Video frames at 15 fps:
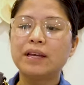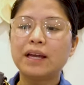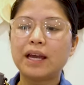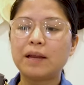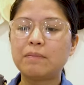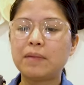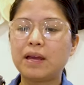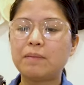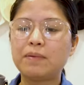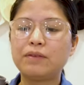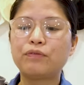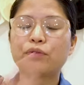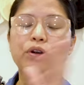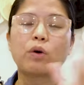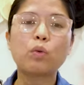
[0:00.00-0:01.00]
And maybe
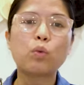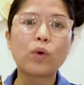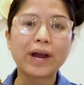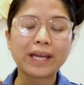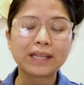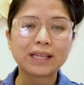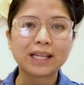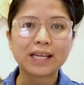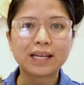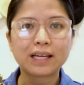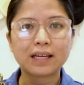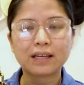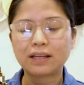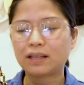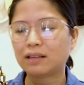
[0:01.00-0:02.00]
for a white, like
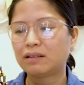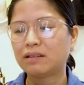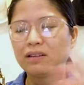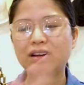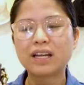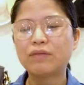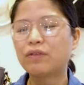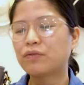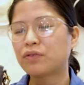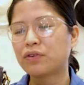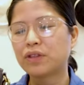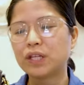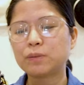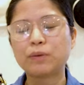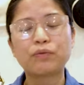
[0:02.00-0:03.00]
a
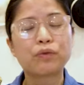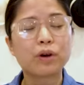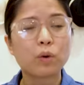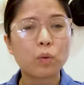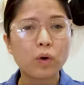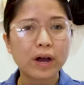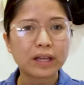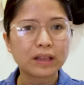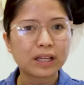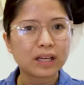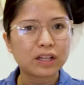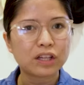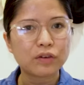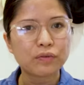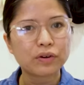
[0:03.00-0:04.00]

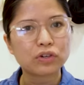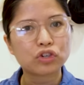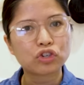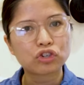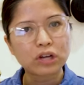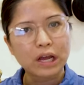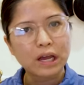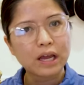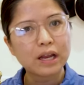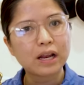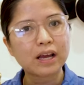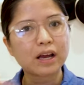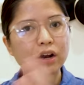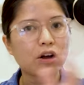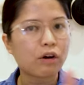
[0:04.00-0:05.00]
different shade,
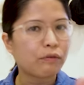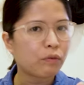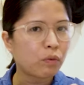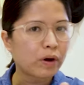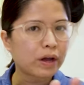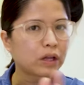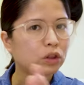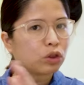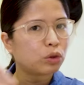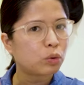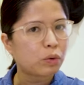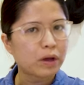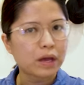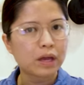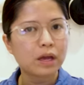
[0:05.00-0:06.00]
like an off-white
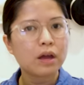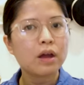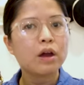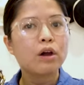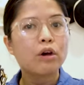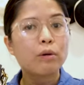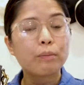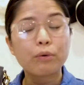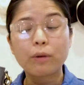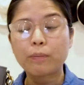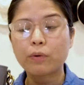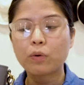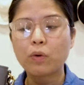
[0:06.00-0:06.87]
to a proper